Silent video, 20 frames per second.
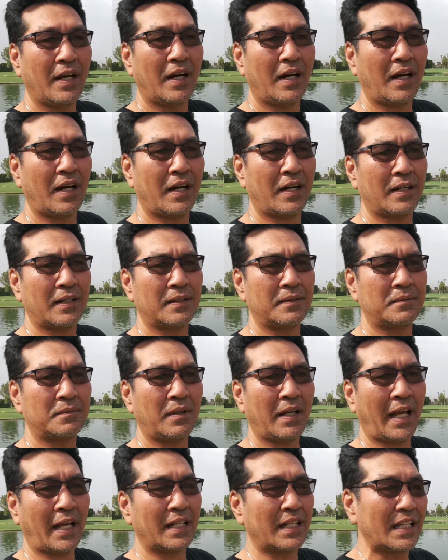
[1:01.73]
Um,
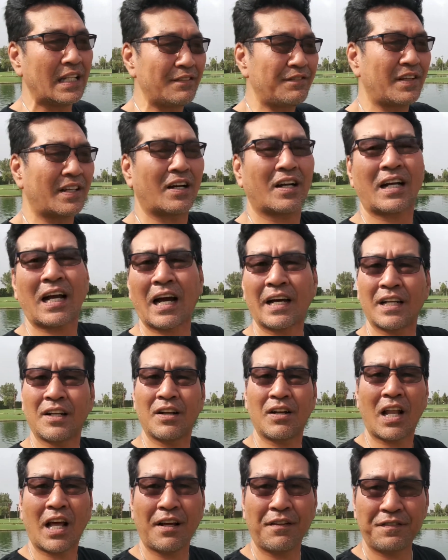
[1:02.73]
and living a kind
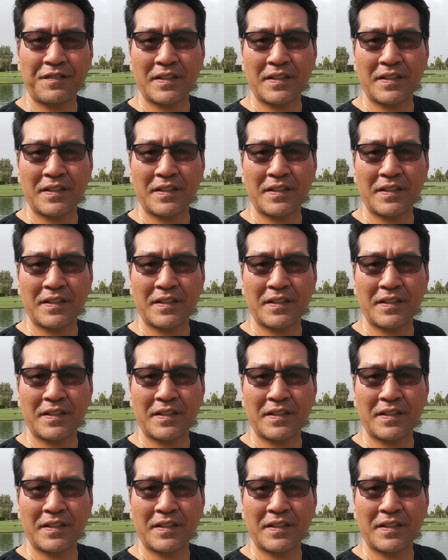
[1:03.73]
of life